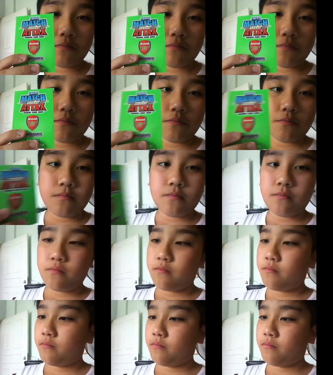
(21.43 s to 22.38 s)

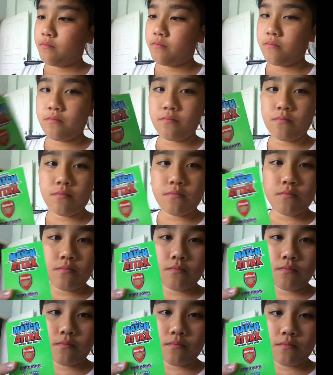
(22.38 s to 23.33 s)

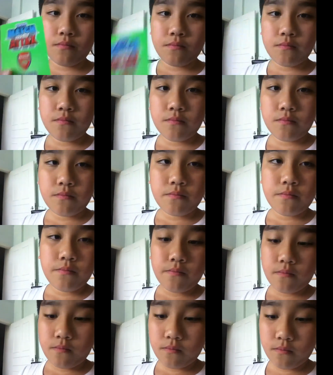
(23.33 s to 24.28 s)

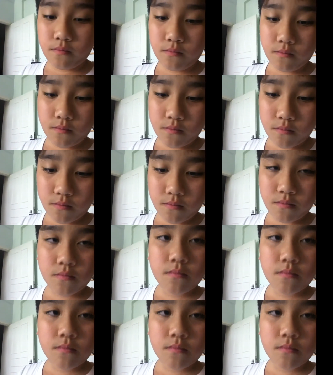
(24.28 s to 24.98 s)
Nobody speaks.